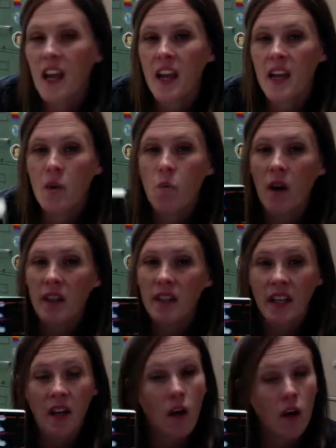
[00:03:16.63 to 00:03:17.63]
He won
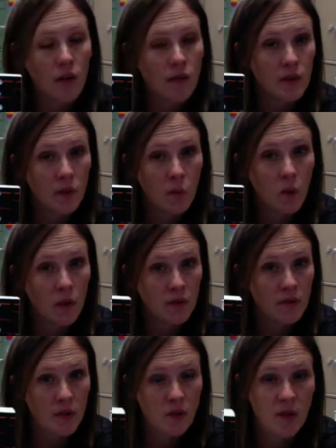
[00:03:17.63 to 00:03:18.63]
like a Harvard Award
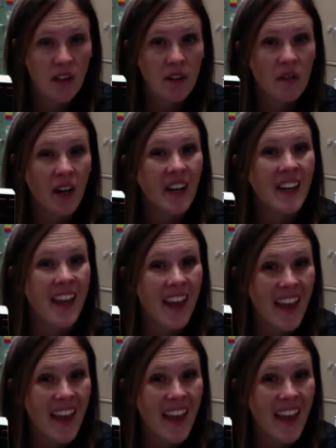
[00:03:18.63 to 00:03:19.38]
for creative writing,